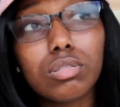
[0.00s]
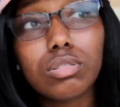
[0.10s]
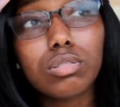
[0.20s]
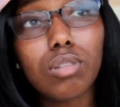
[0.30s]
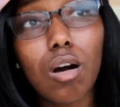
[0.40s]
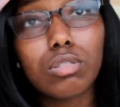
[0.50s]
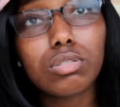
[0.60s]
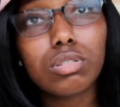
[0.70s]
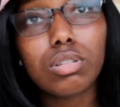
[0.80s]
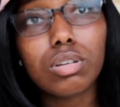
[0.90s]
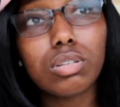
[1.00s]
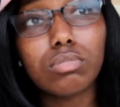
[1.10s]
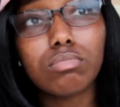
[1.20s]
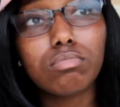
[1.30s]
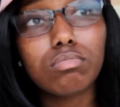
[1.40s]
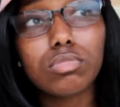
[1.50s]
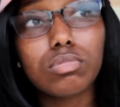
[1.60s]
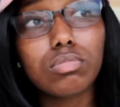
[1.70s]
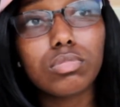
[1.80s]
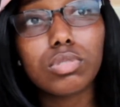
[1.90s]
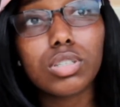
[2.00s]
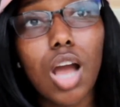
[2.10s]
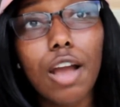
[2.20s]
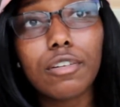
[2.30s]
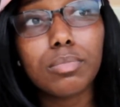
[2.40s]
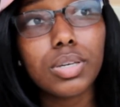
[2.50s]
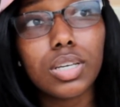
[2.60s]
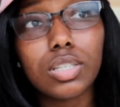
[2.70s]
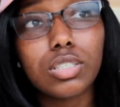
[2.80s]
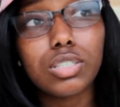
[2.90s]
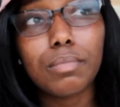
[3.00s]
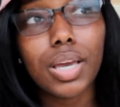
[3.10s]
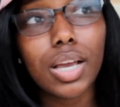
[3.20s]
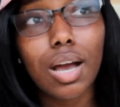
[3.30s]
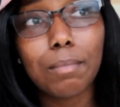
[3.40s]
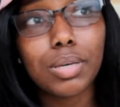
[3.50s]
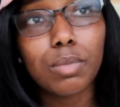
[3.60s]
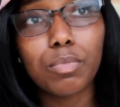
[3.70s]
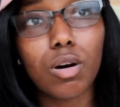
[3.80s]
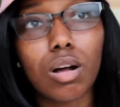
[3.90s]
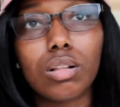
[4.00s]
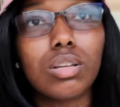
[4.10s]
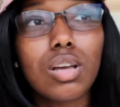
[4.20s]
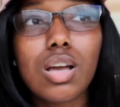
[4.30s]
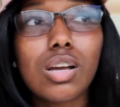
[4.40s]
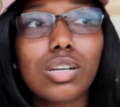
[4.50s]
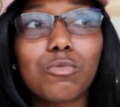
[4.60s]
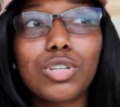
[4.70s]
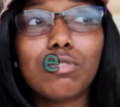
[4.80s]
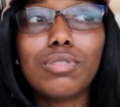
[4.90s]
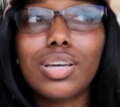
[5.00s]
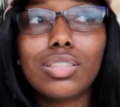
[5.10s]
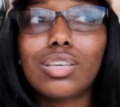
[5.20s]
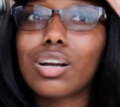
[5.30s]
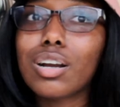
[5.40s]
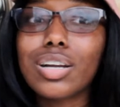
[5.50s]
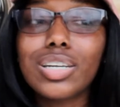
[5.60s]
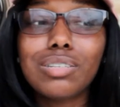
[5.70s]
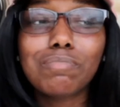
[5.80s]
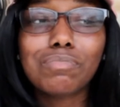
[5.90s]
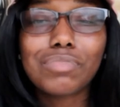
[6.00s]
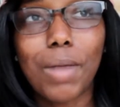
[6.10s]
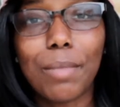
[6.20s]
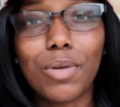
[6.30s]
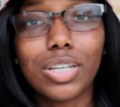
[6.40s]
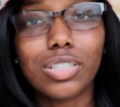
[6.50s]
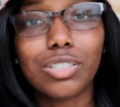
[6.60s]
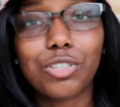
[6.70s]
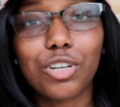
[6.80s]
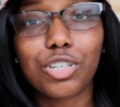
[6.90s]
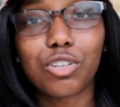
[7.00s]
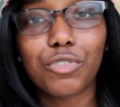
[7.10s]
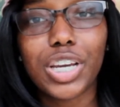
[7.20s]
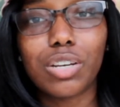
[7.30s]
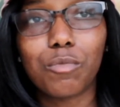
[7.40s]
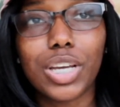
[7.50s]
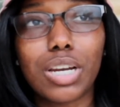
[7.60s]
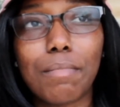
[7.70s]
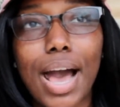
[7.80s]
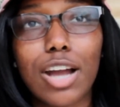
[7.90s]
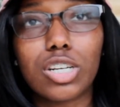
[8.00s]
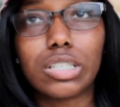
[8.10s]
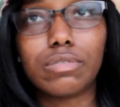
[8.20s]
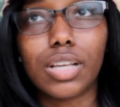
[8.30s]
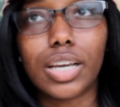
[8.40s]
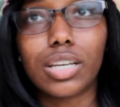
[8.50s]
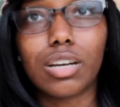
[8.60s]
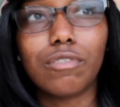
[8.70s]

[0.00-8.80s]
this is all to the Caribbean, Jamaican people. When you eat the curry, my braces turned green in a matter of like